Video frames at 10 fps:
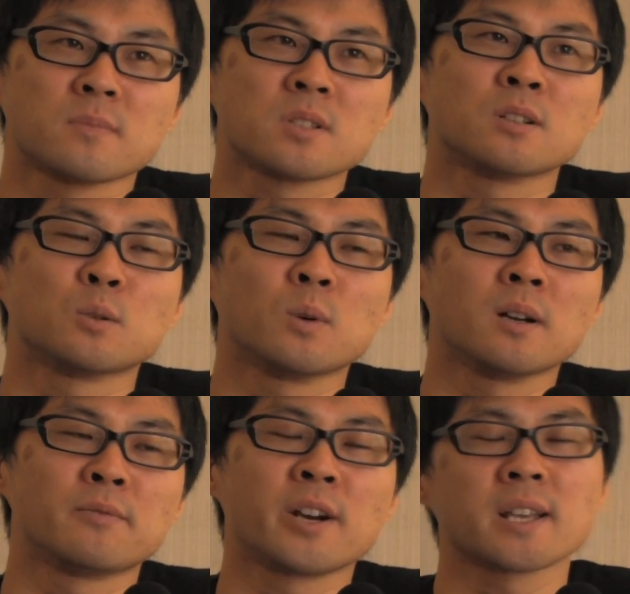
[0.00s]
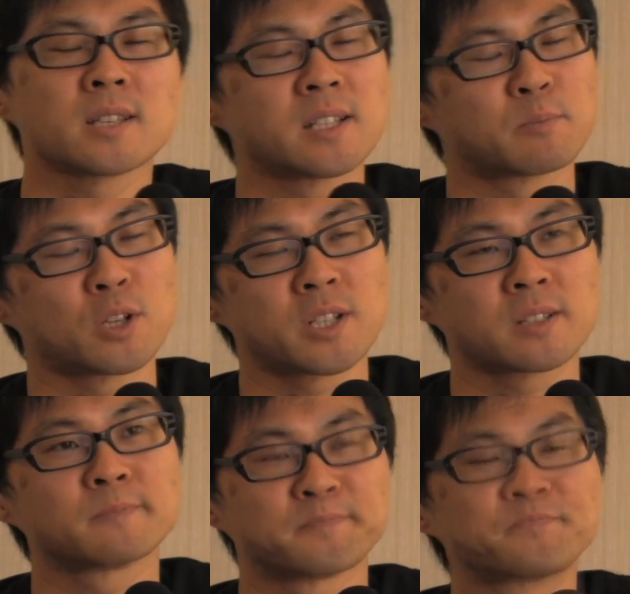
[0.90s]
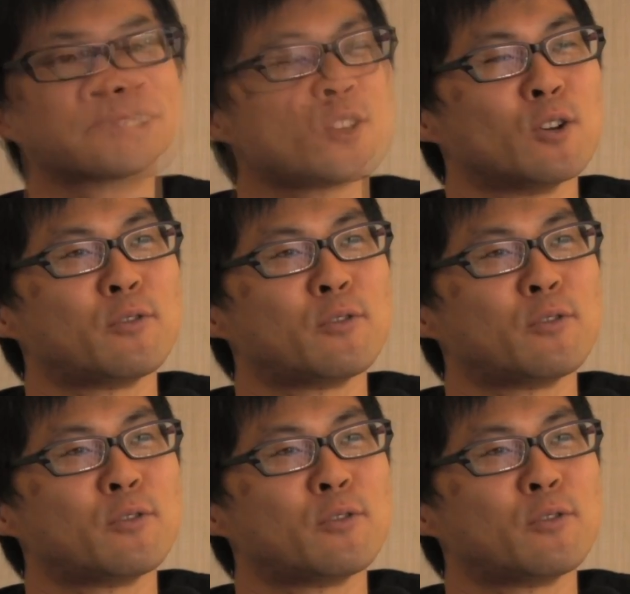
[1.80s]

So very exciting project. So